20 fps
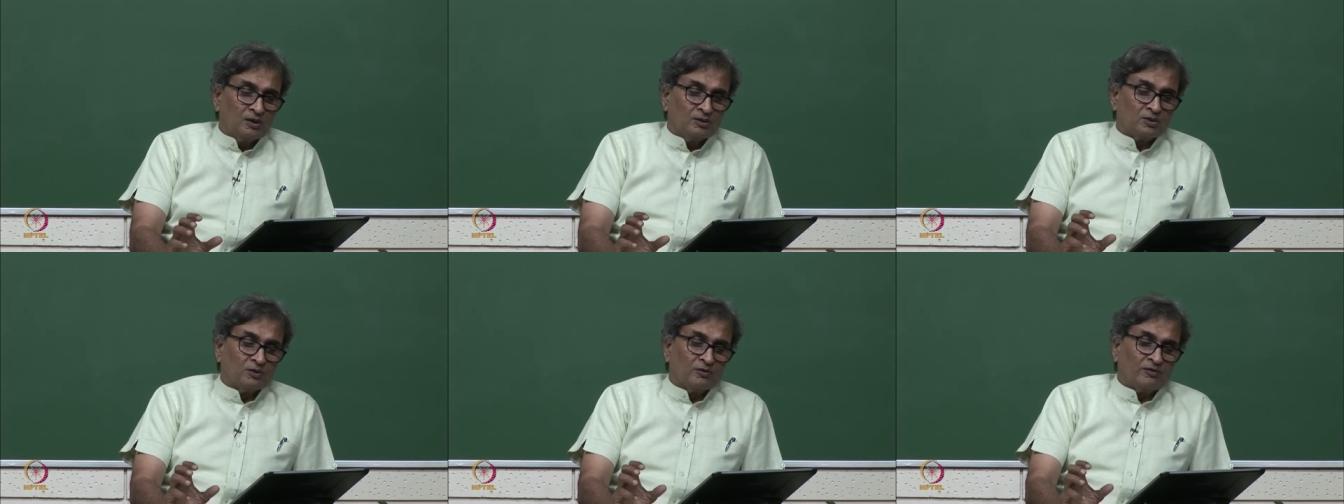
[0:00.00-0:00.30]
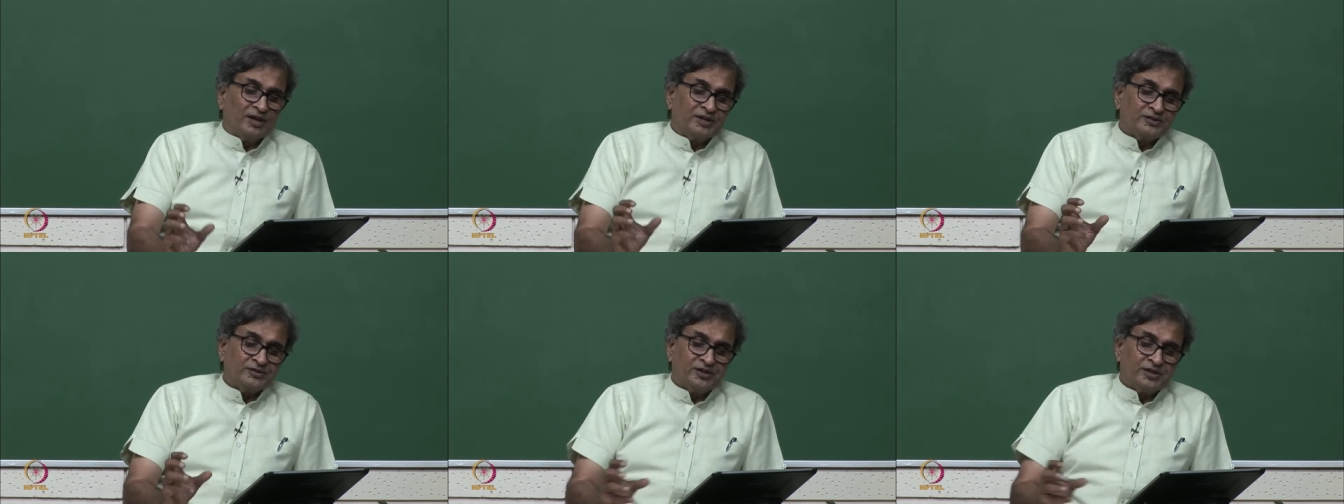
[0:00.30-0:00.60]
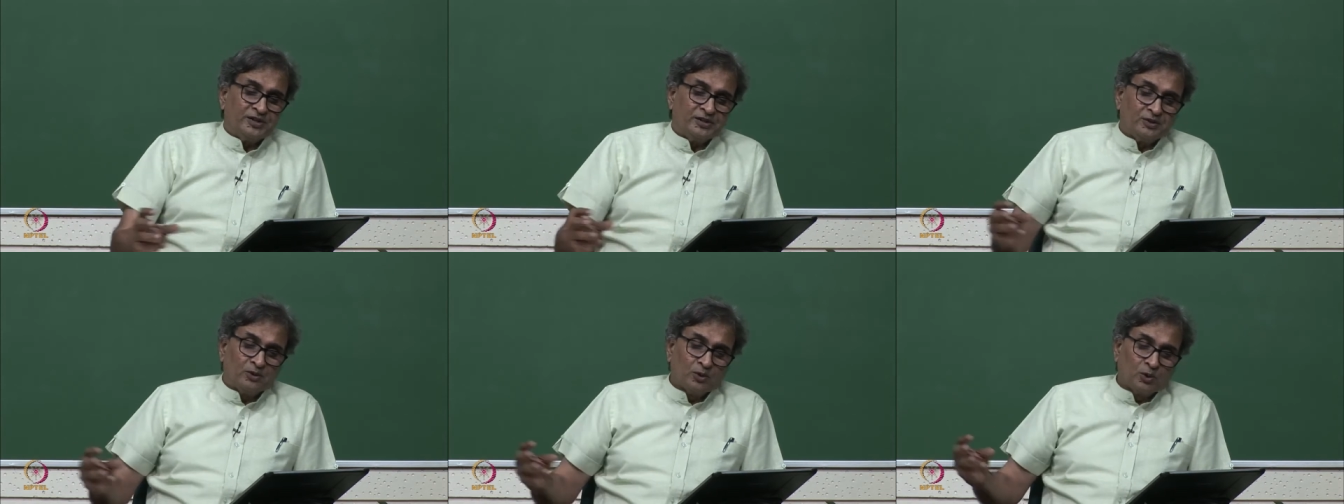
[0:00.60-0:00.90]
So, waste
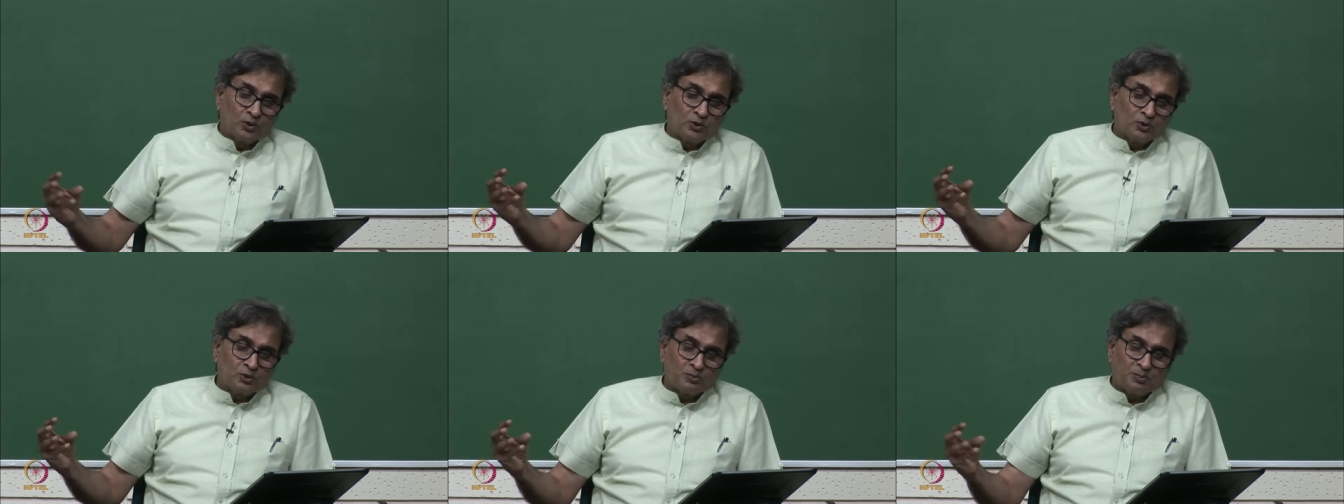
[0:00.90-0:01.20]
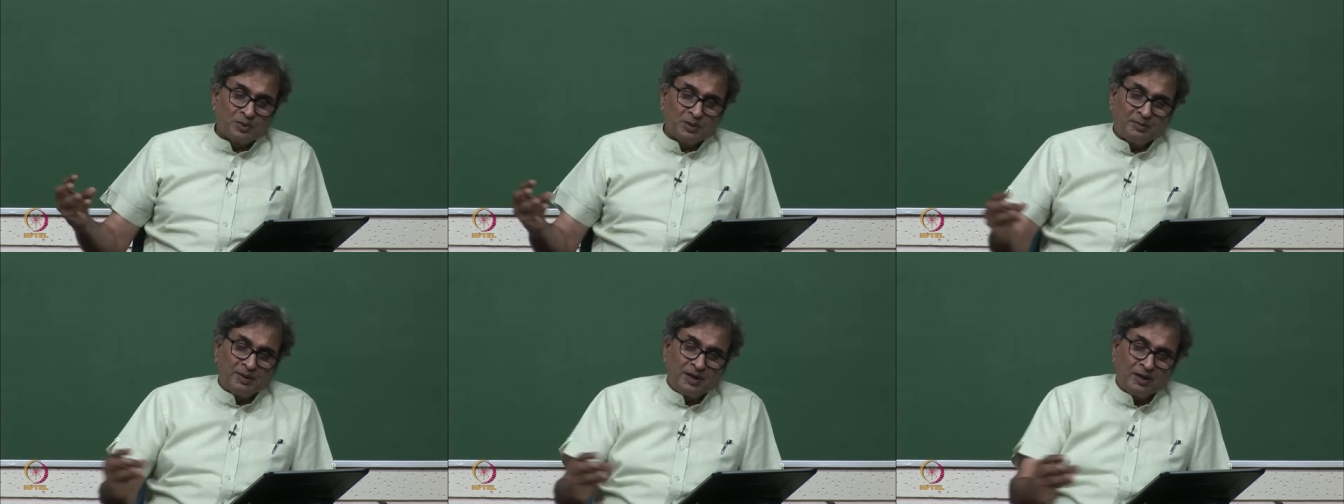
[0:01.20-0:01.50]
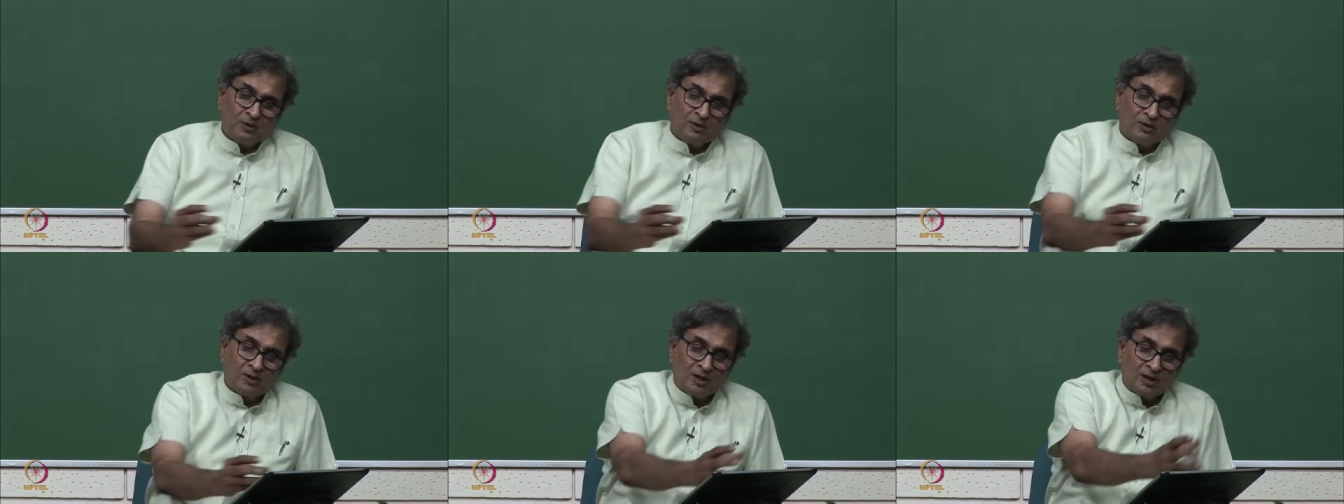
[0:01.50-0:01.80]
heat goes
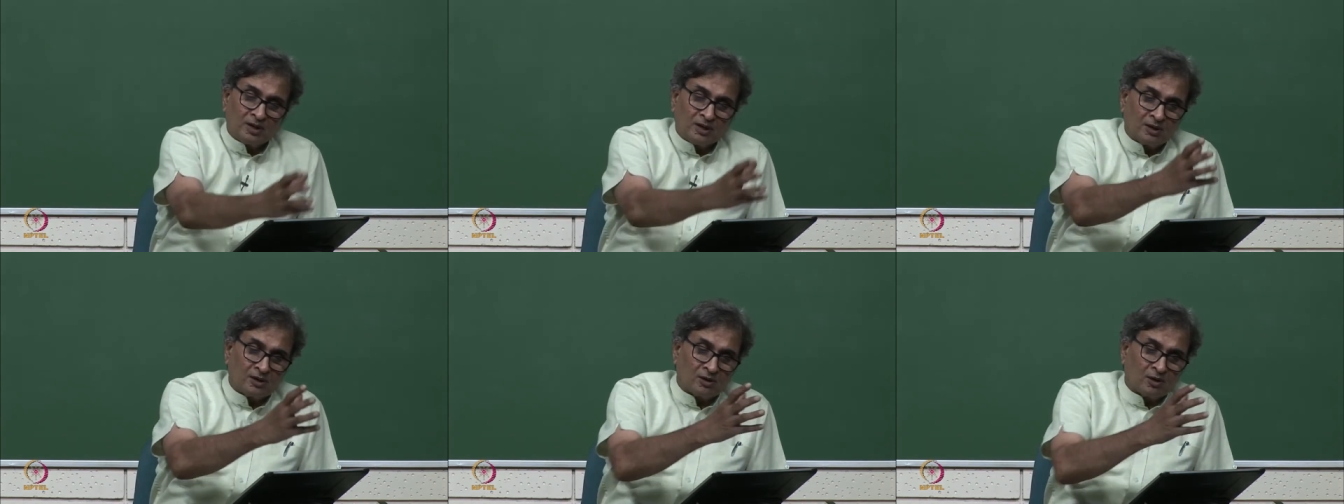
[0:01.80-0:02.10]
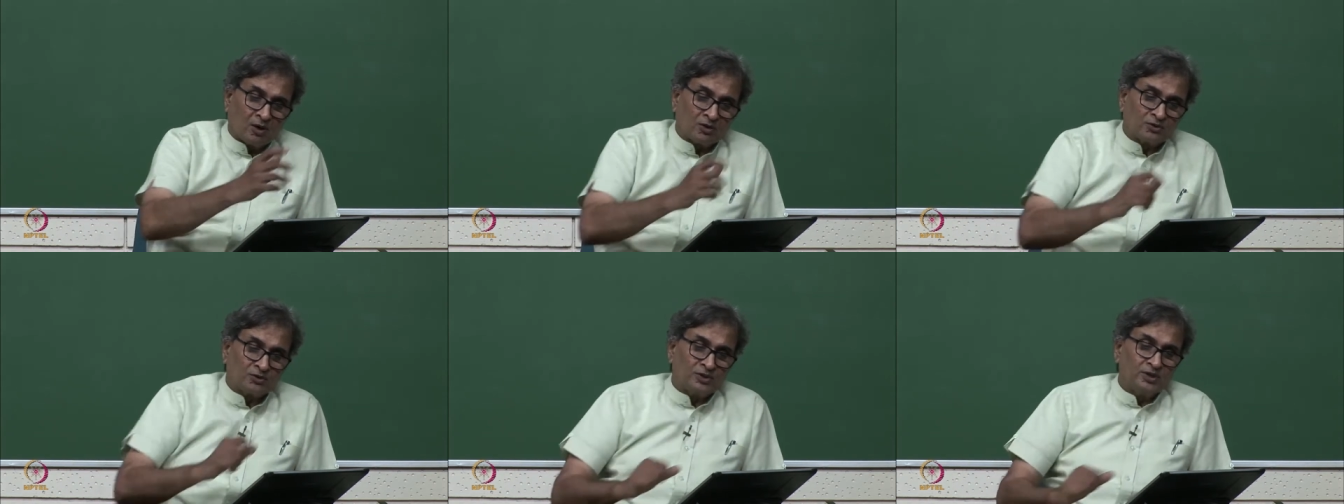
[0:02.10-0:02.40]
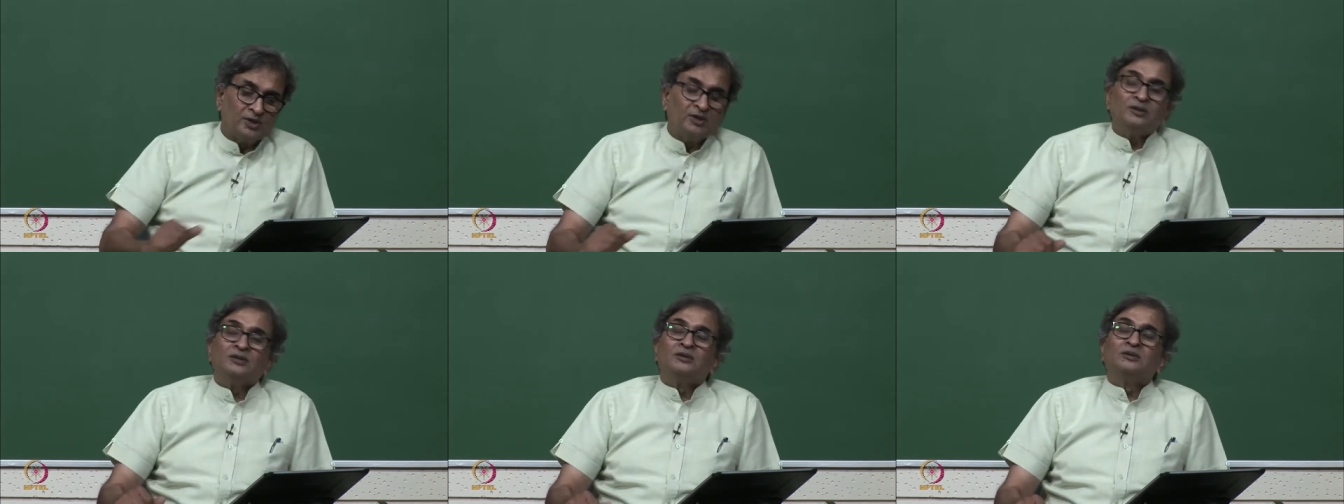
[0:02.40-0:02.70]
perpendicular across
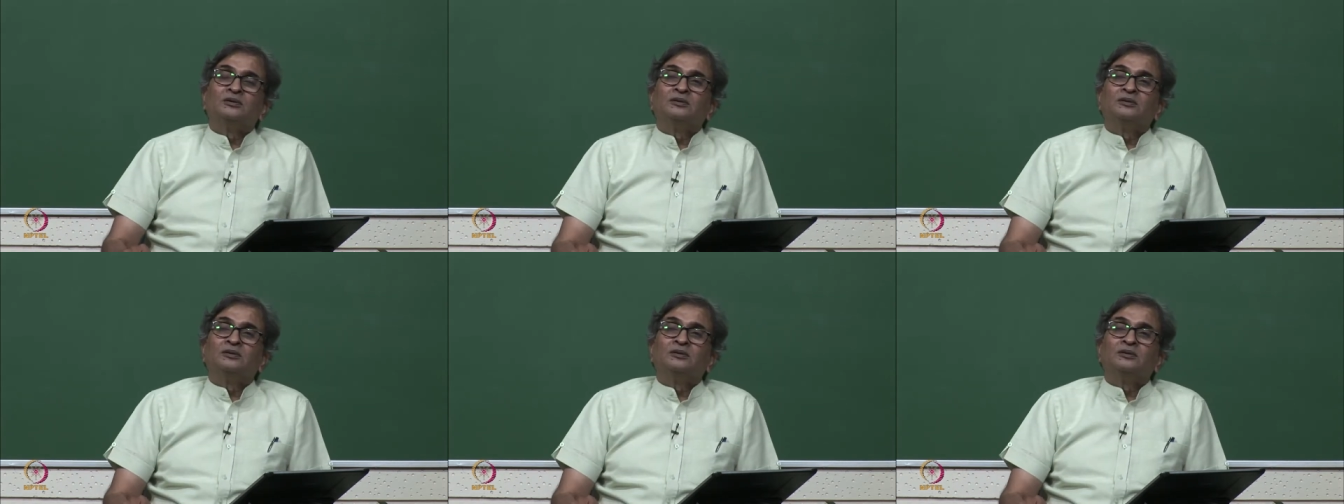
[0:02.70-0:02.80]
the